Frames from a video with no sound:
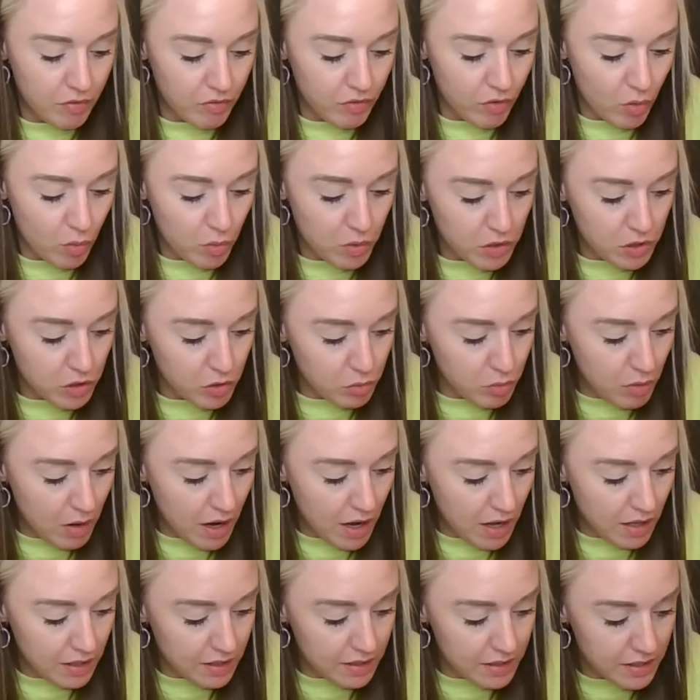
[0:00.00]
forward as
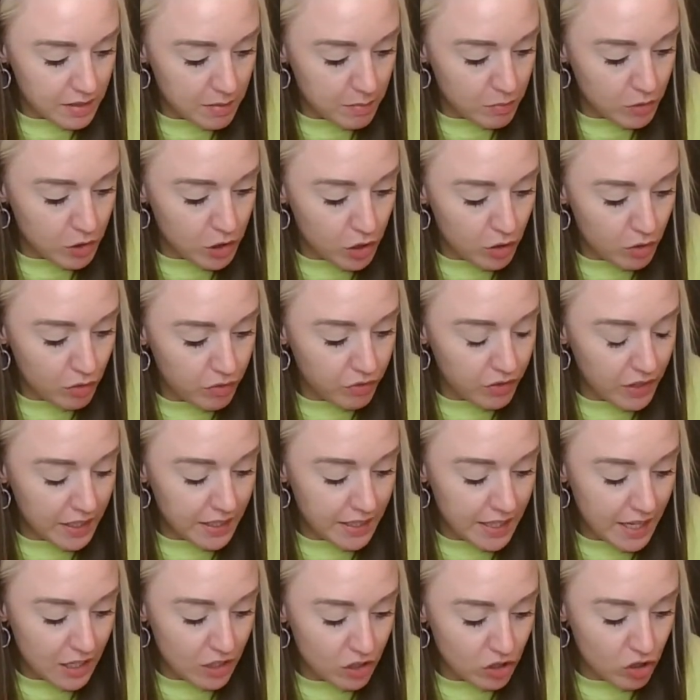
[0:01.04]
well, and some new
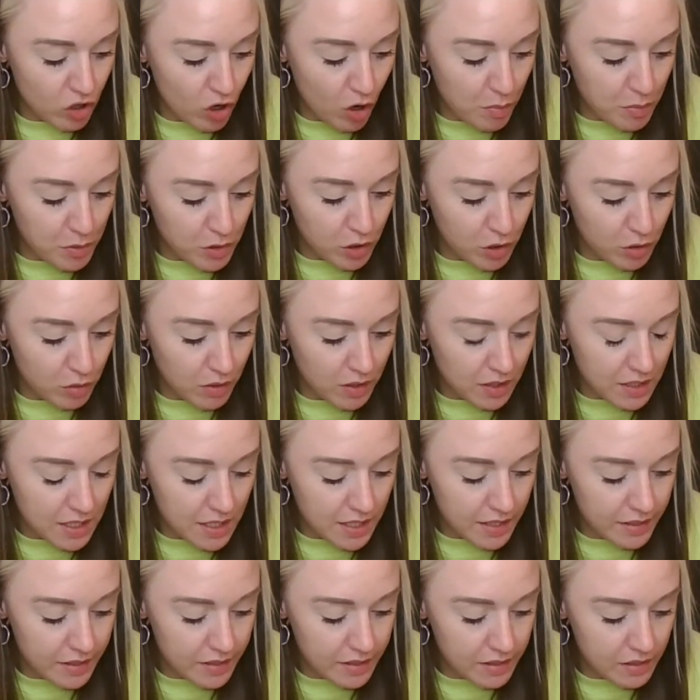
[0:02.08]
financial
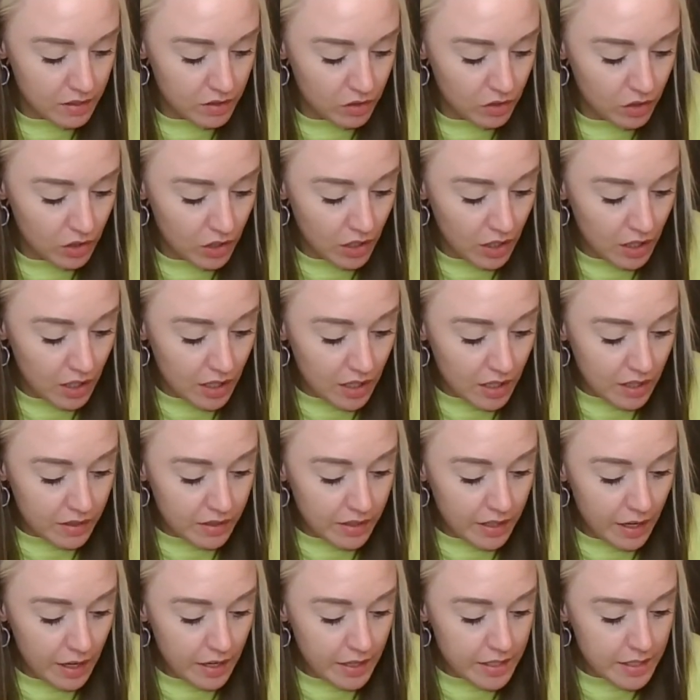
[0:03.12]
opportunities.
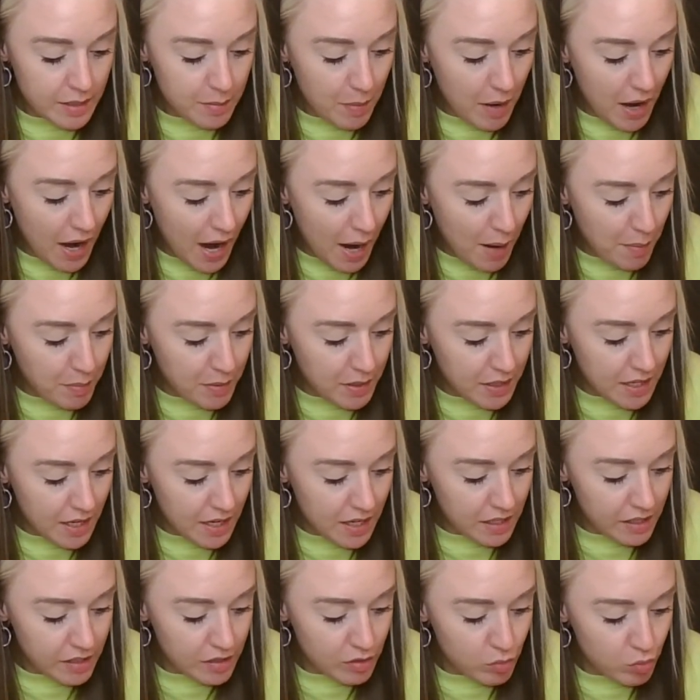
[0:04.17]
There is some
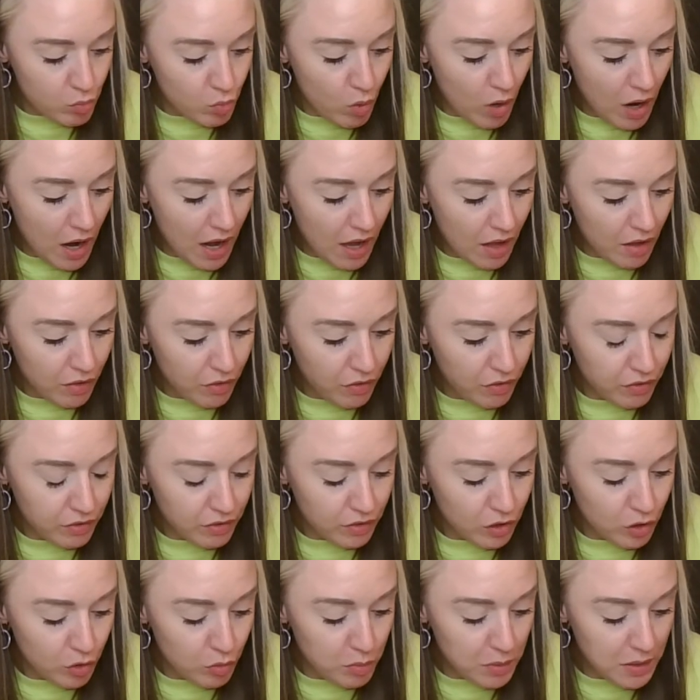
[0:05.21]
happiness, wealth,
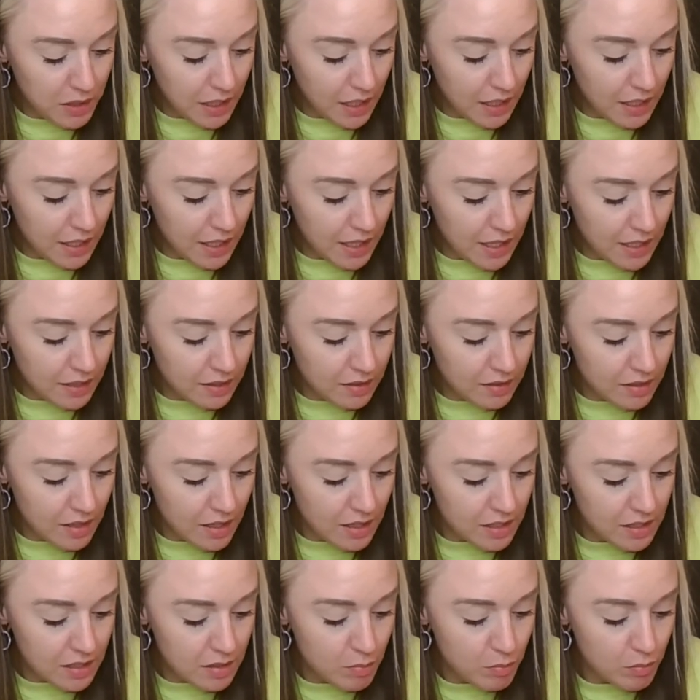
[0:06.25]
new beginning,
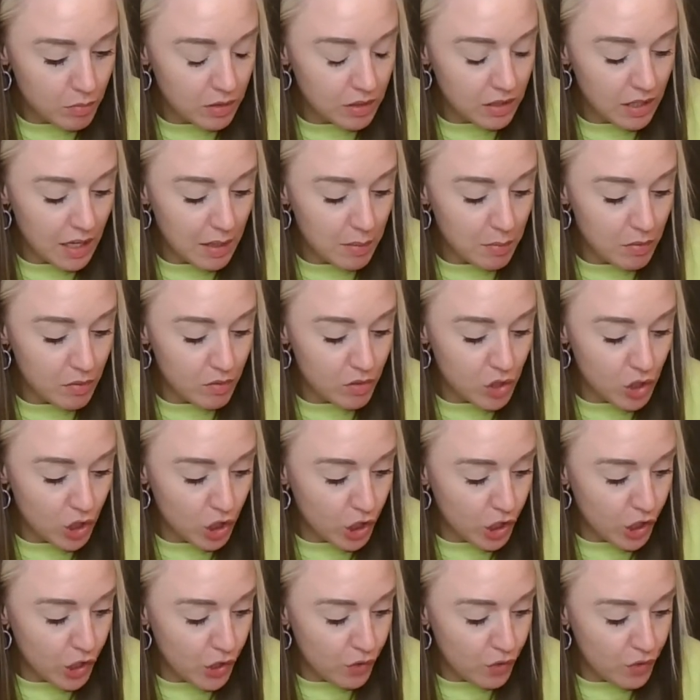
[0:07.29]
and some type of
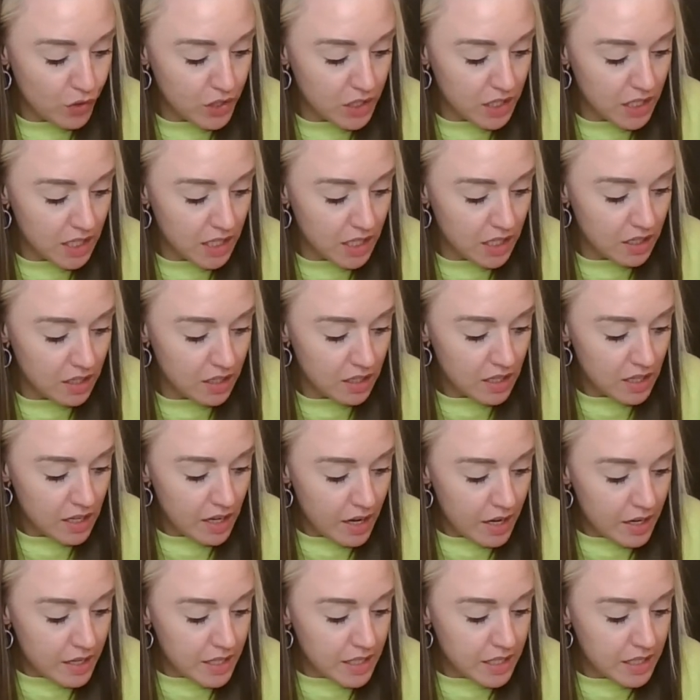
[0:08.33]
security,
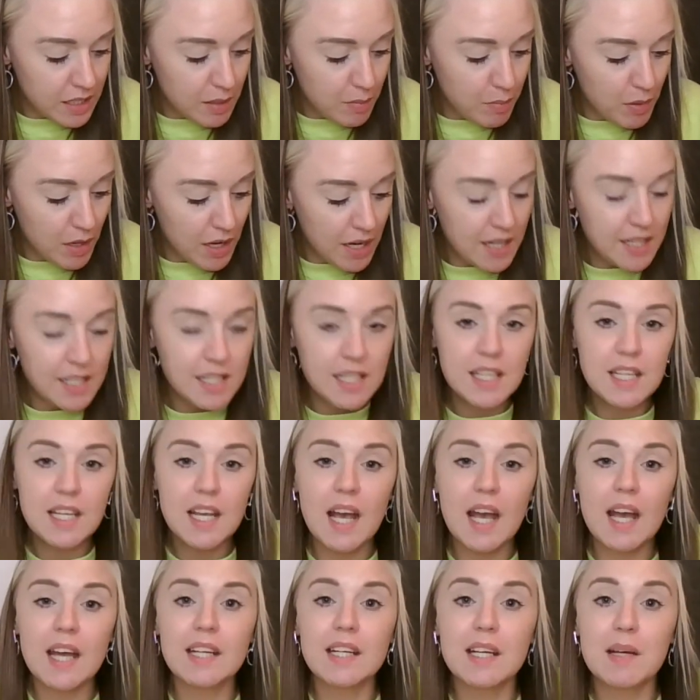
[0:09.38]
stability,
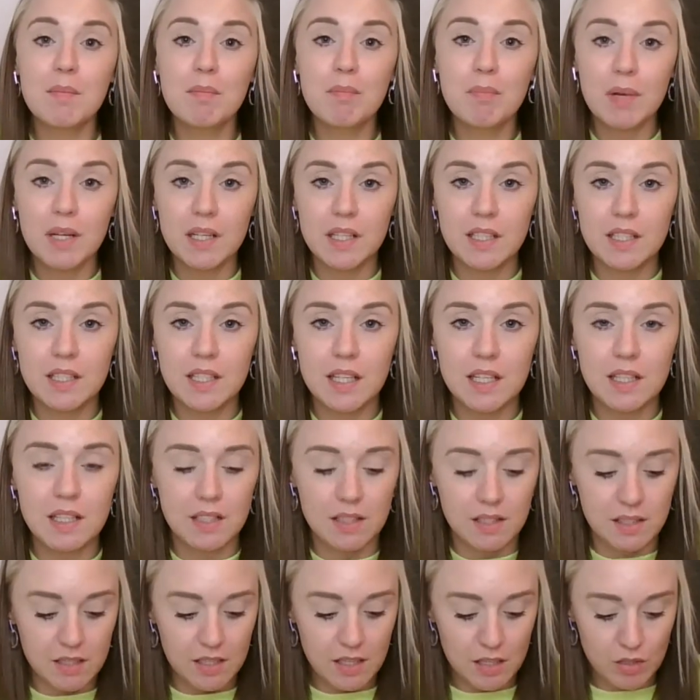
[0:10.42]
and
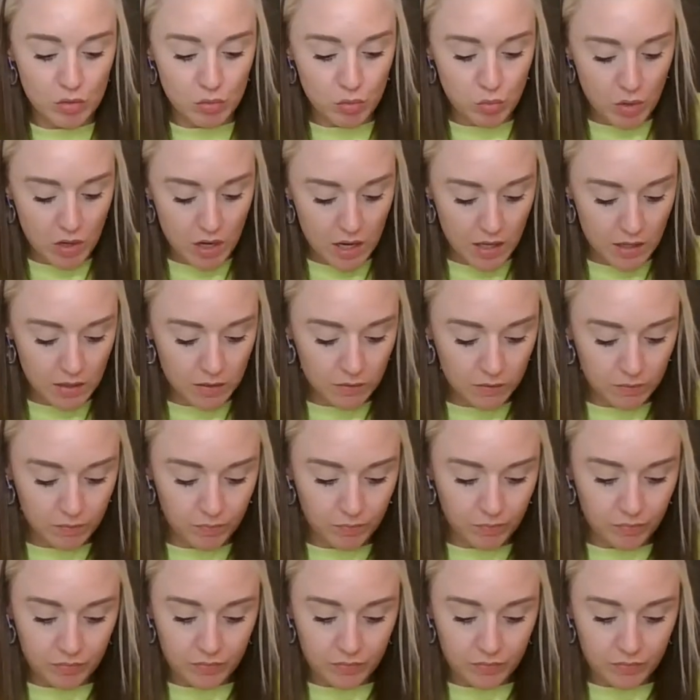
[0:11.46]
abundance as well.